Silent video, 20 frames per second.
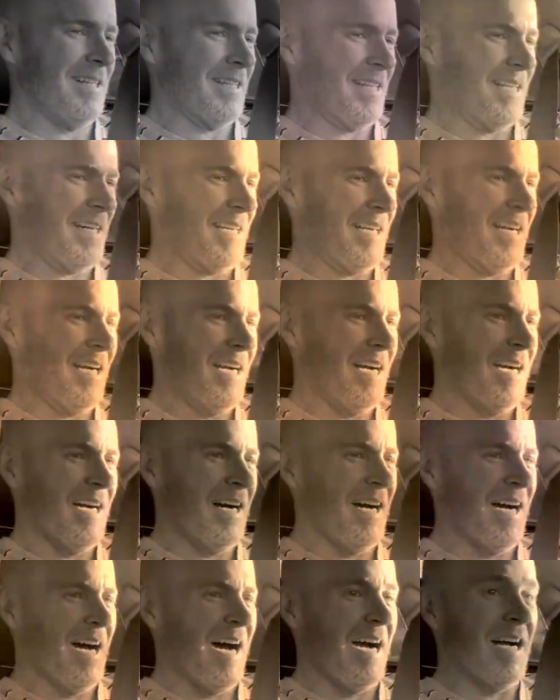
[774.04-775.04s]
you,
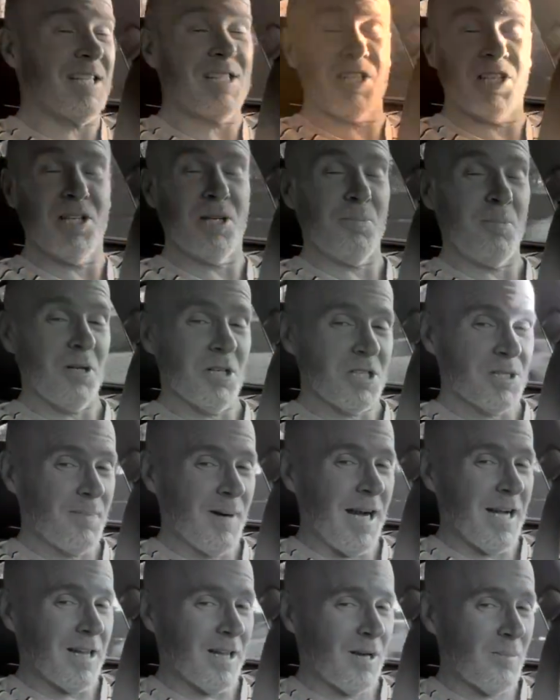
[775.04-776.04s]
it's gonna put a
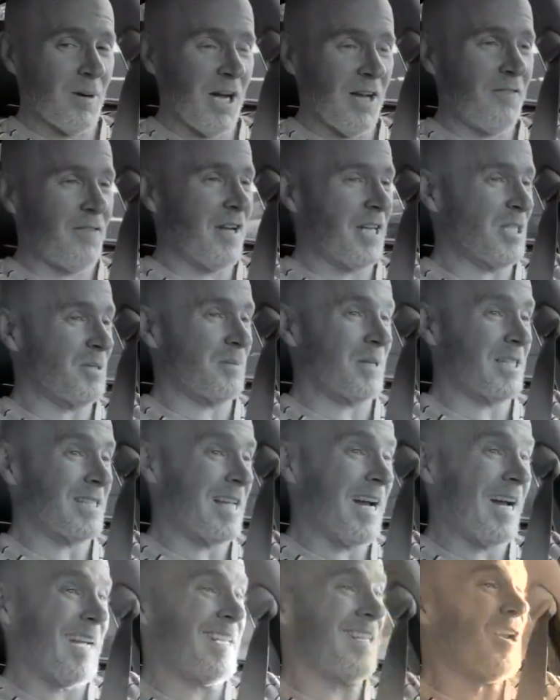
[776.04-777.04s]
smile on my face because
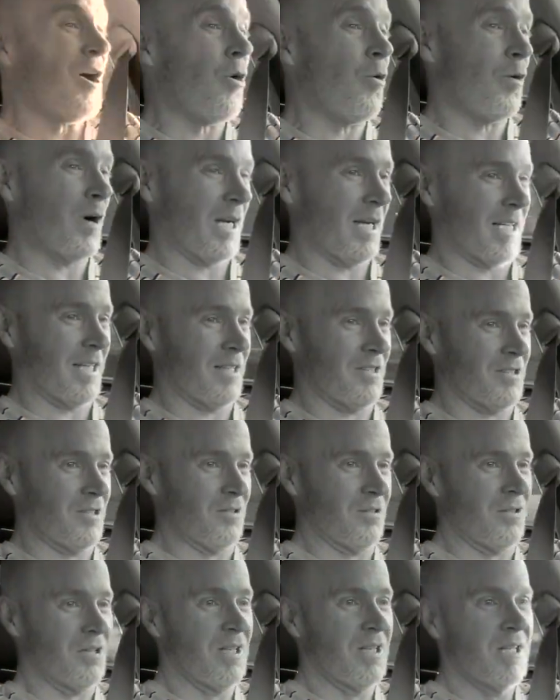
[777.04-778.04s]
I know what it can do.
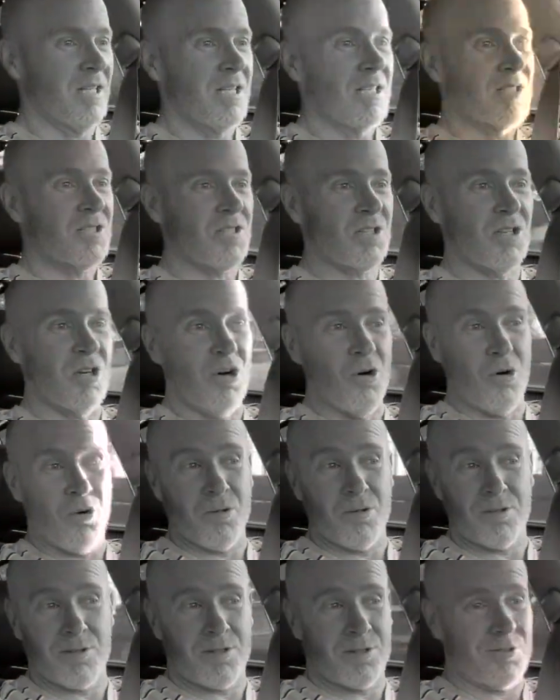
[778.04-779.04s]
So,
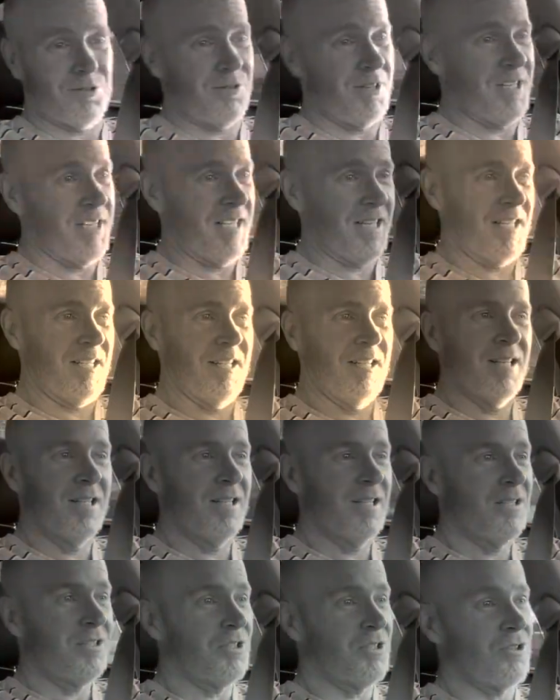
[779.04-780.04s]
3,
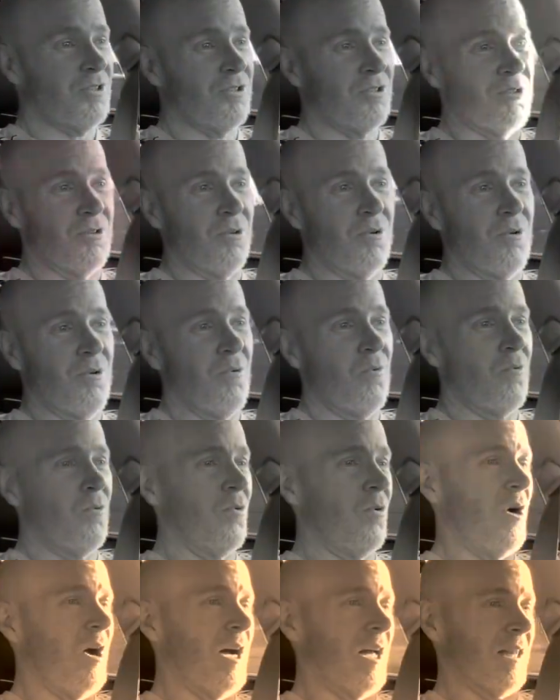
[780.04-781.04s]
2,
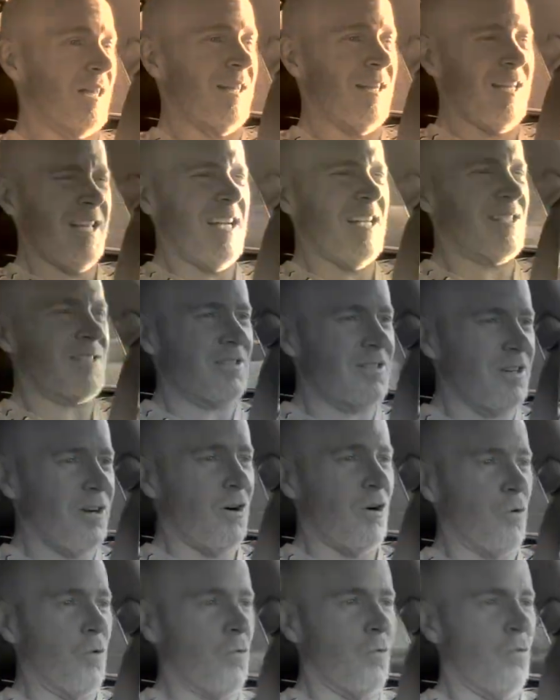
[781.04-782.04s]
1, let's go.